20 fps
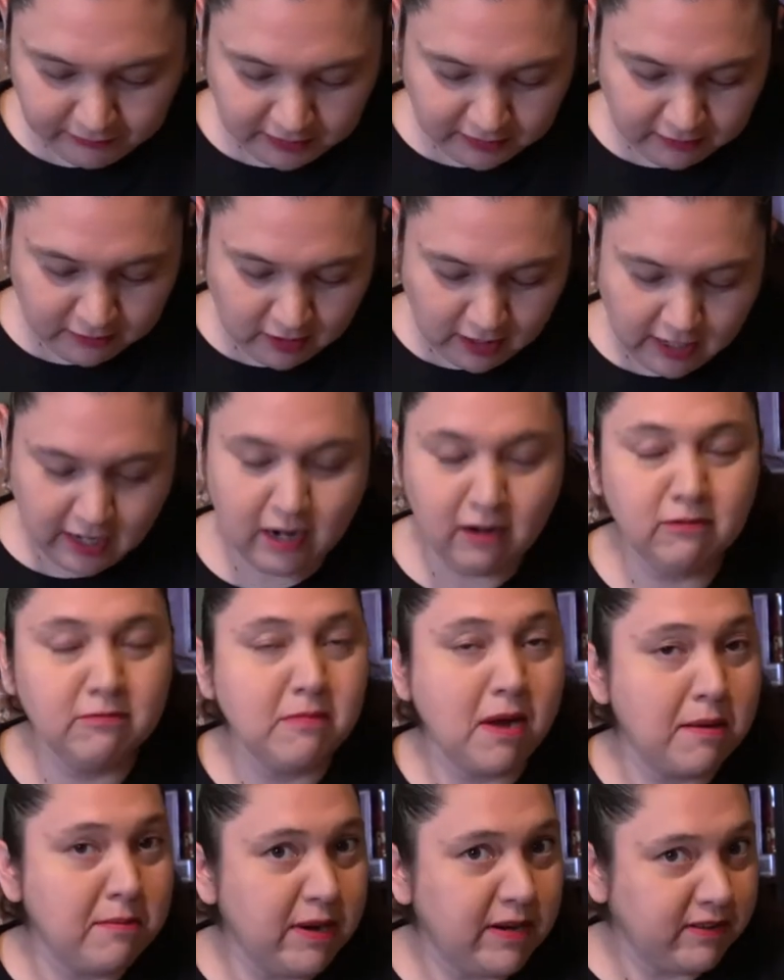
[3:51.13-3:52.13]
So I gotta
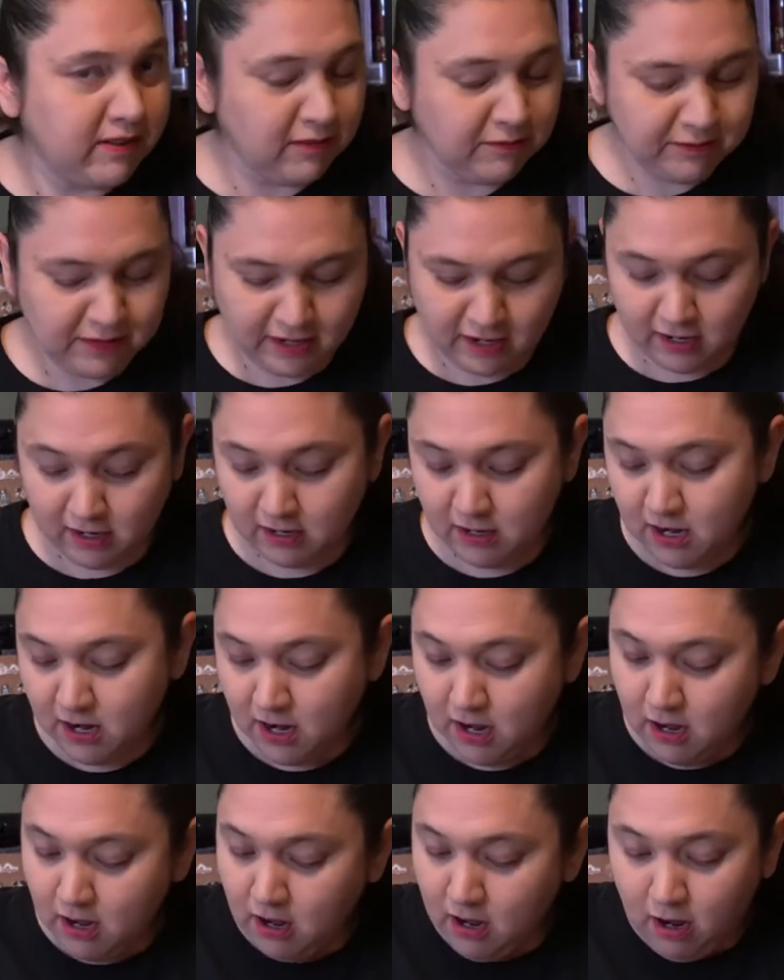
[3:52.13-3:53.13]
remind myself that
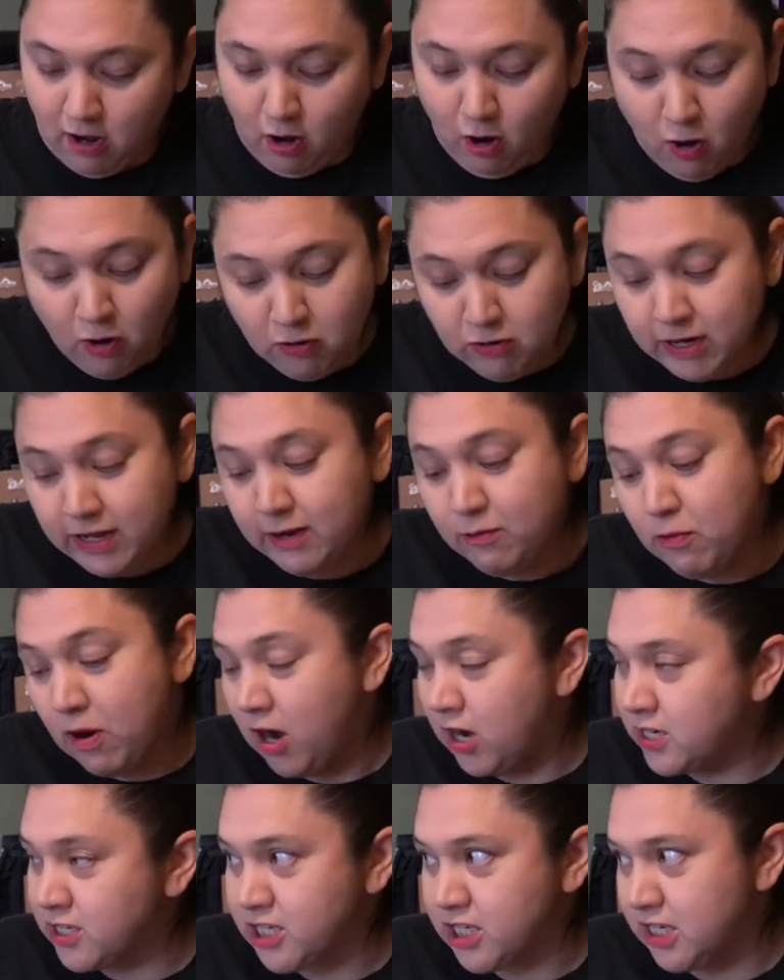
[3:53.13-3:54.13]
only
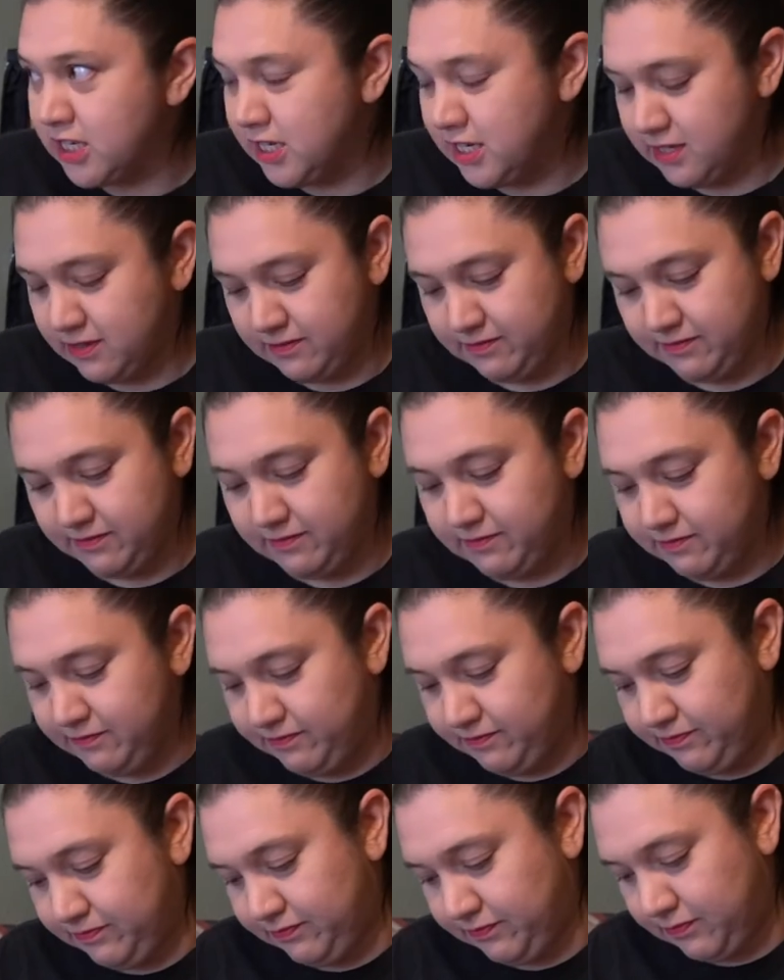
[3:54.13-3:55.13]
wash it
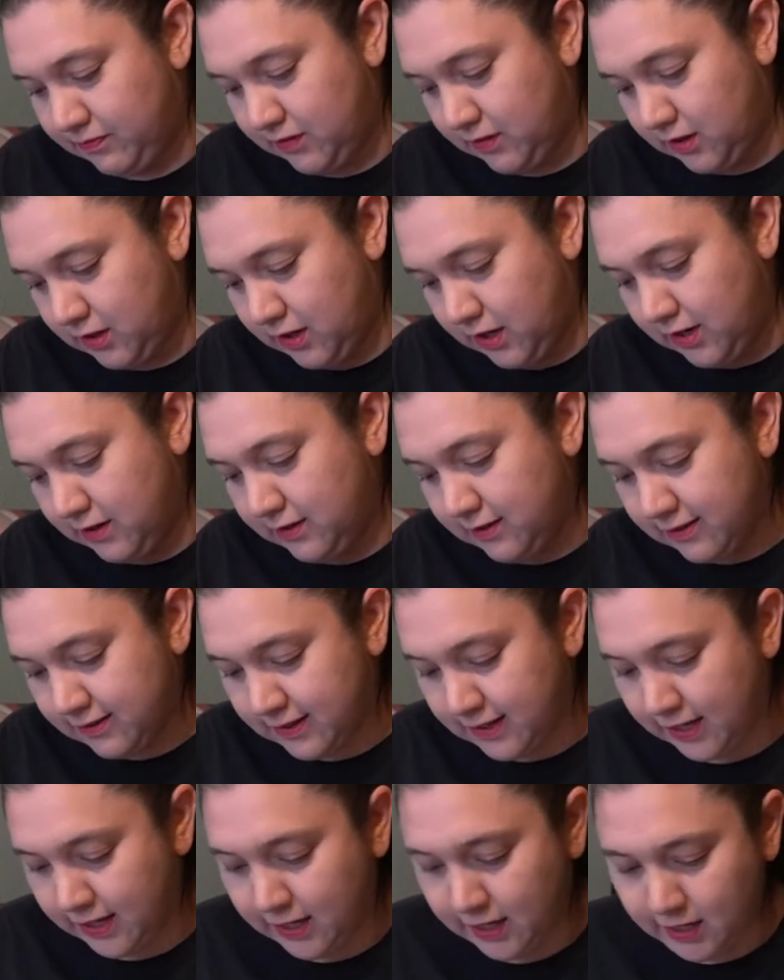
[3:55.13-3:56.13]
in the
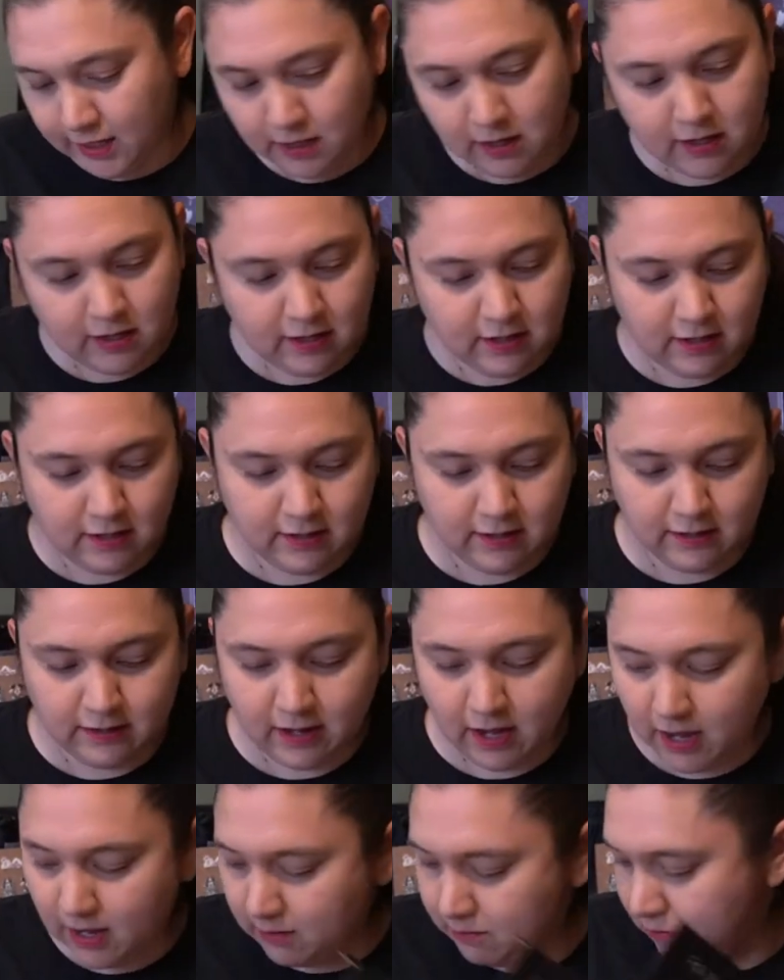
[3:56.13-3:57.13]
sink,
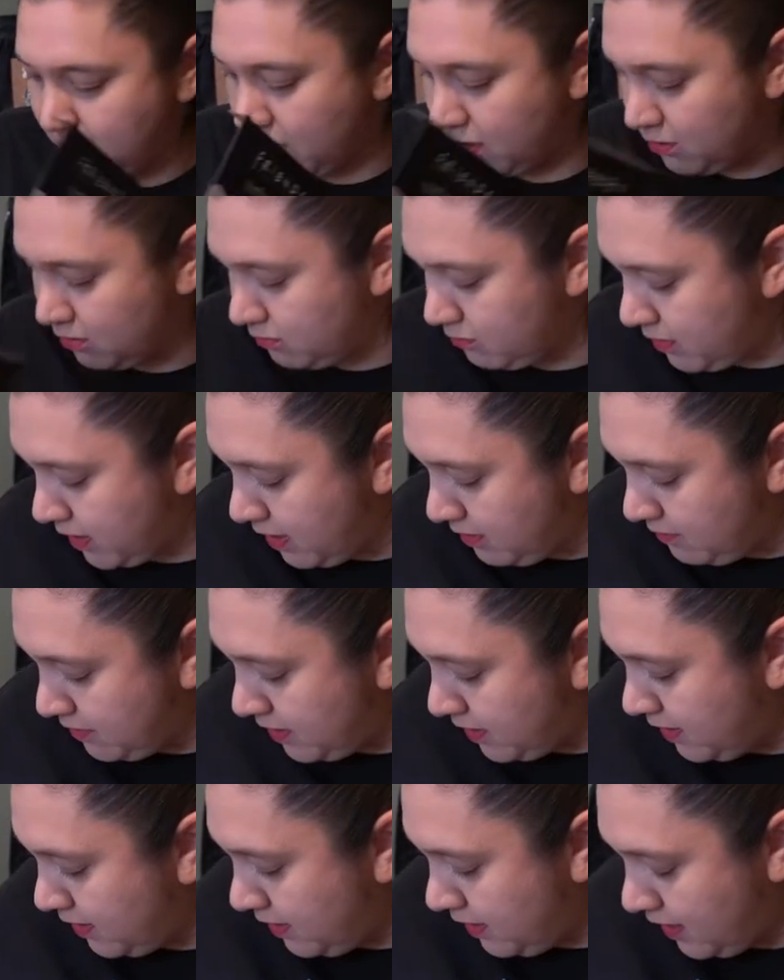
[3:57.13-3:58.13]
not microwave
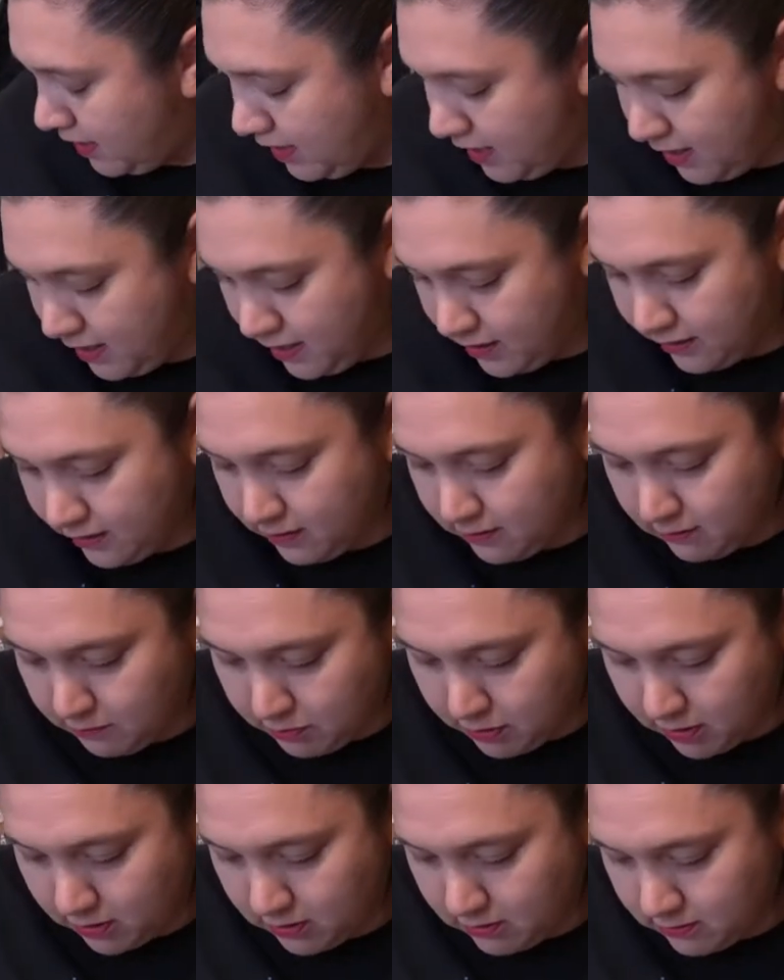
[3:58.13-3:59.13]
it, and the other
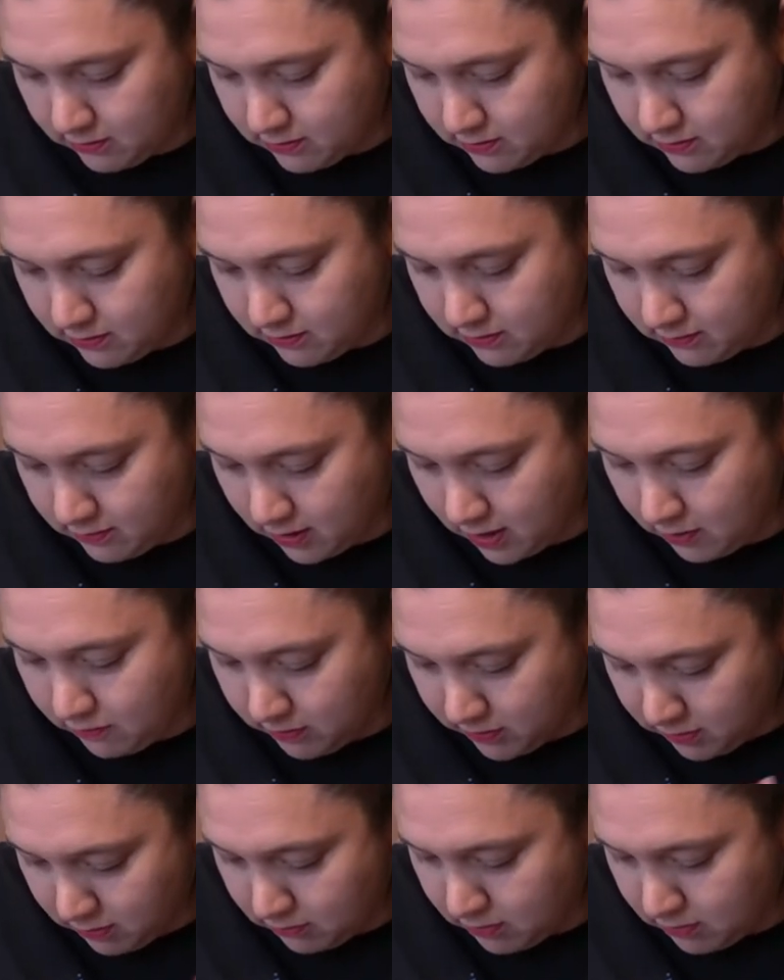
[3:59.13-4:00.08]
part. So I wonder